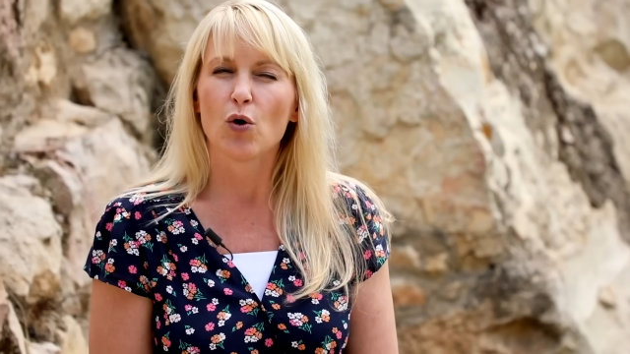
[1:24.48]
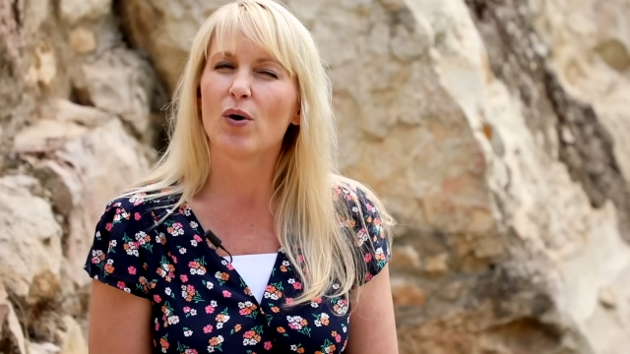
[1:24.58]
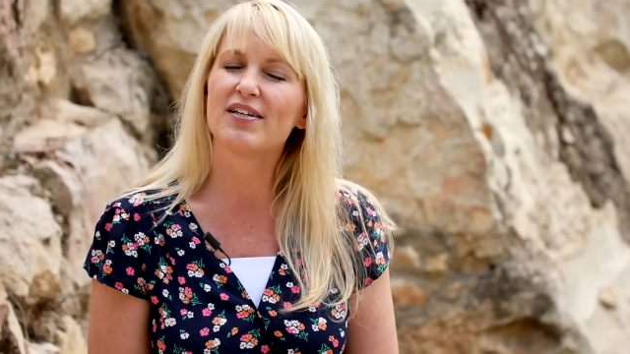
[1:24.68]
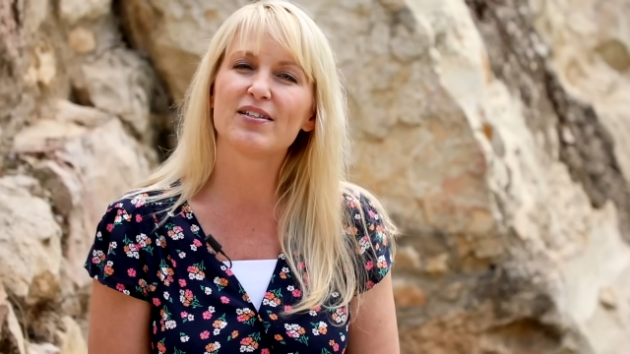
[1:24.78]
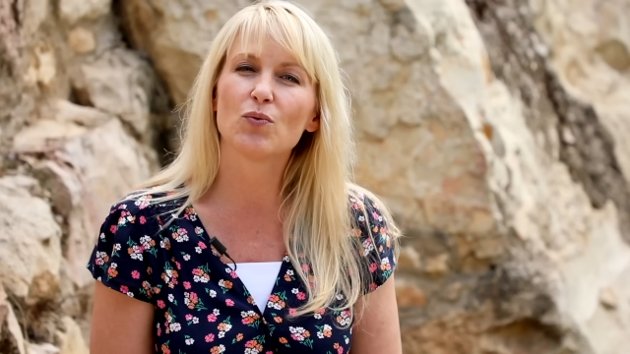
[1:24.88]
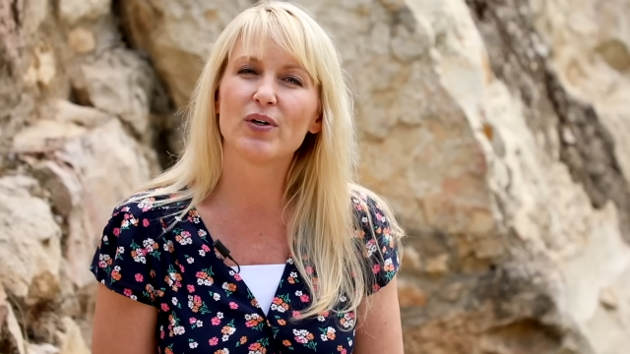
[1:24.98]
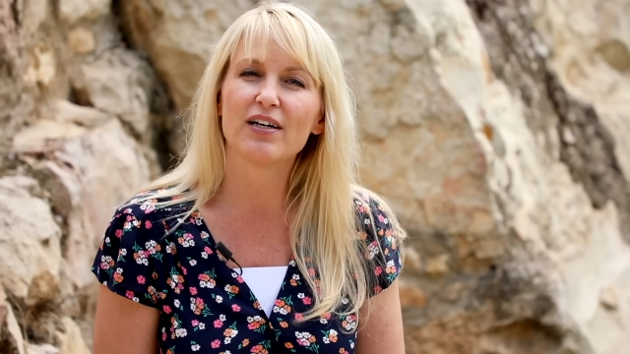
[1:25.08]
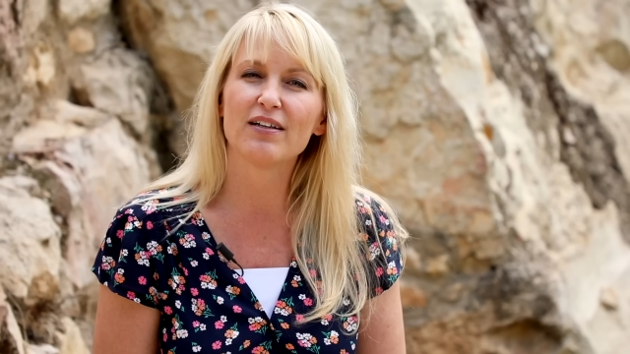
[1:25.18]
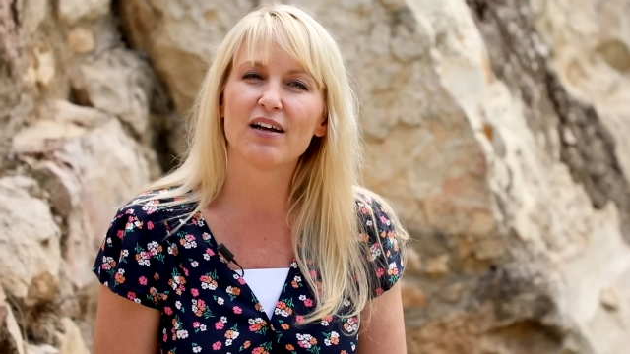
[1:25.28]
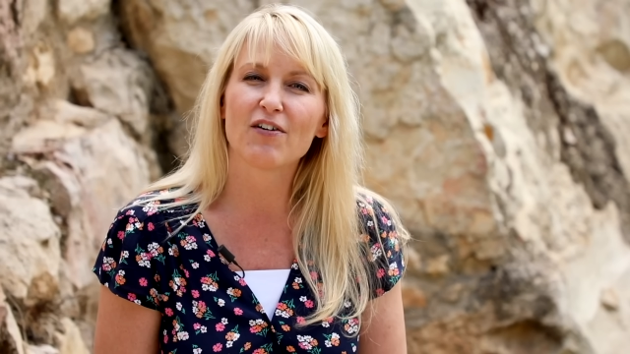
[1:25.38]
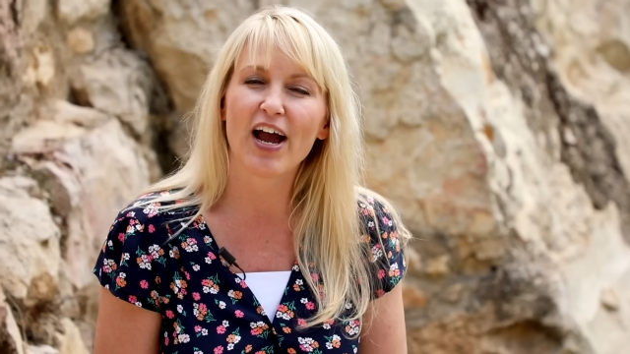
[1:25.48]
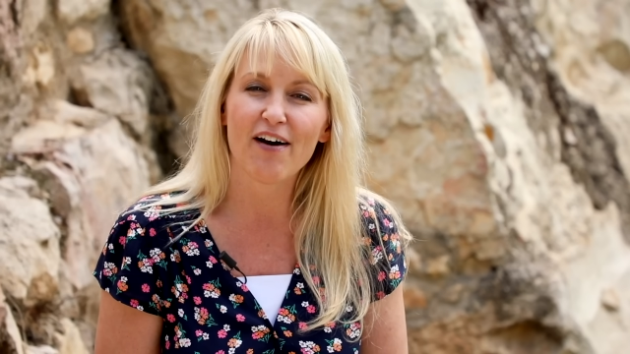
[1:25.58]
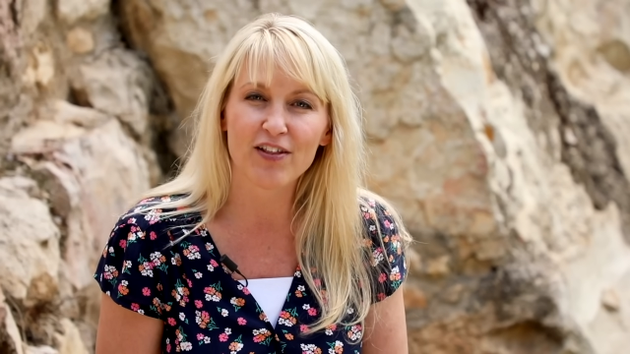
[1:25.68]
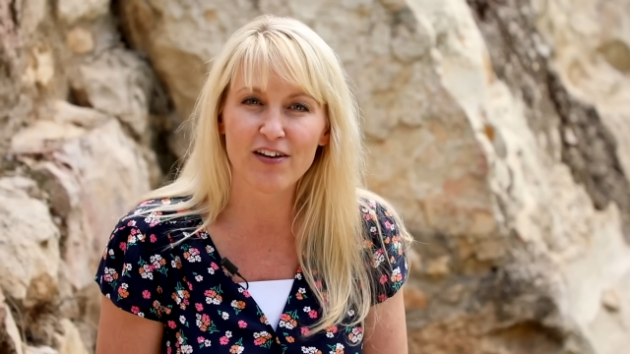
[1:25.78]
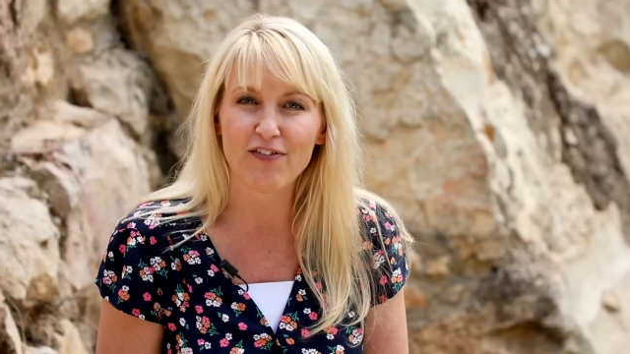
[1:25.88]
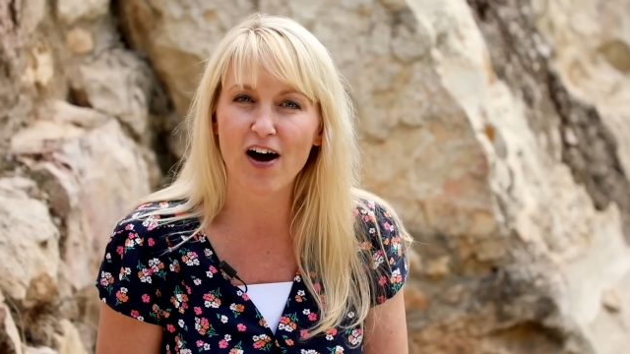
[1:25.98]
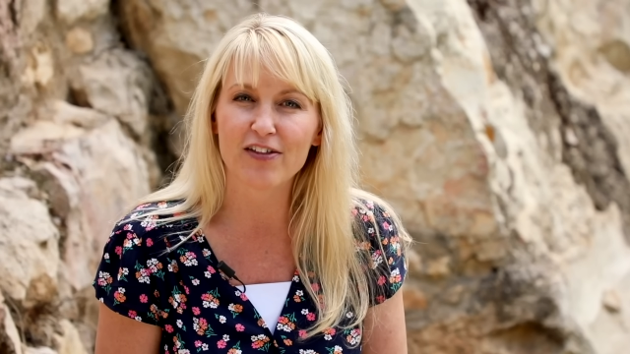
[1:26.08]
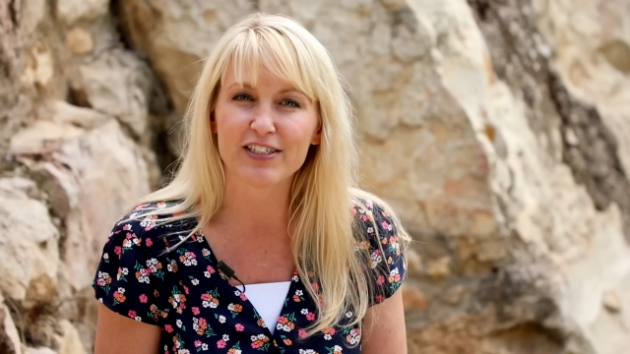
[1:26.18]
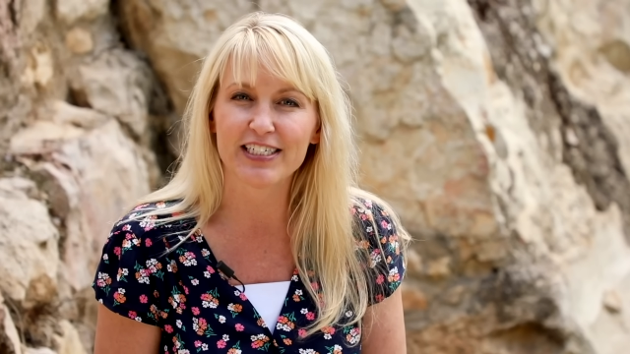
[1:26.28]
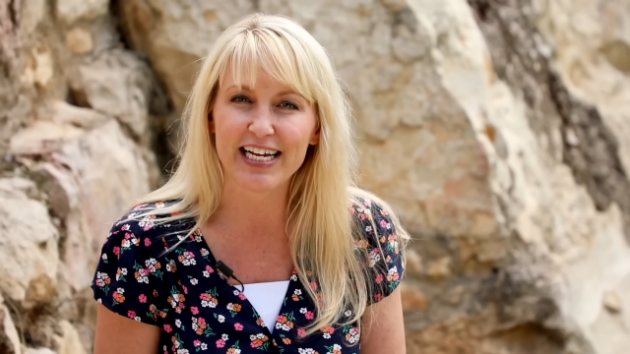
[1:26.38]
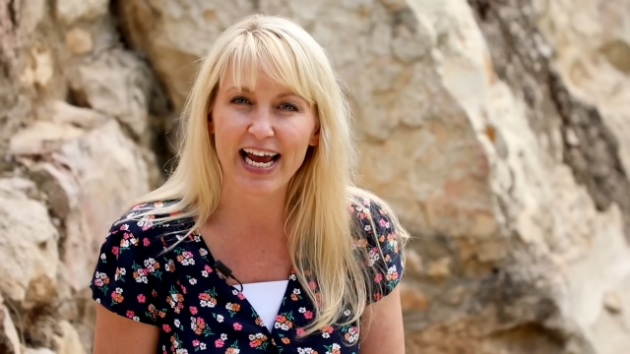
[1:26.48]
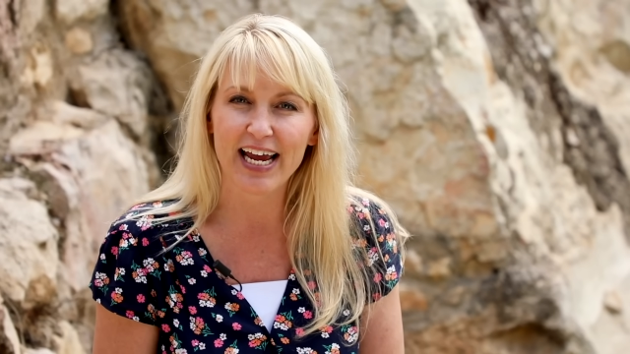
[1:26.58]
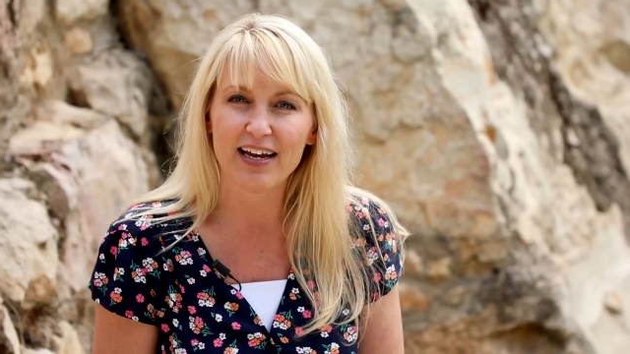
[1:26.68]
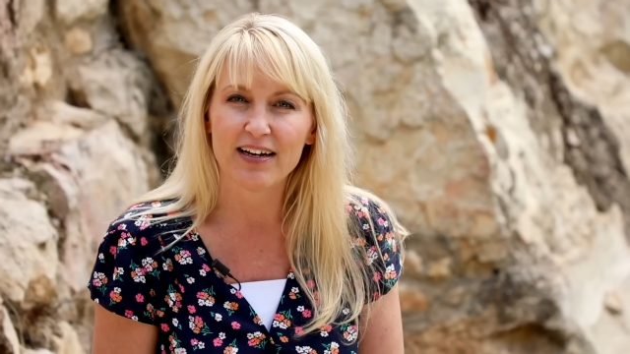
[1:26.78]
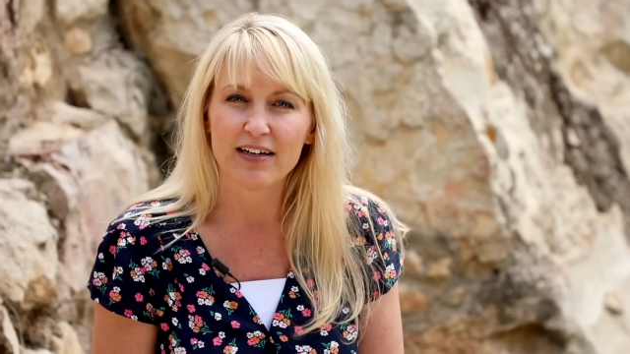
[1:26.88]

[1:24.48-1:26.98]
What is the will of our Heavenly Father today?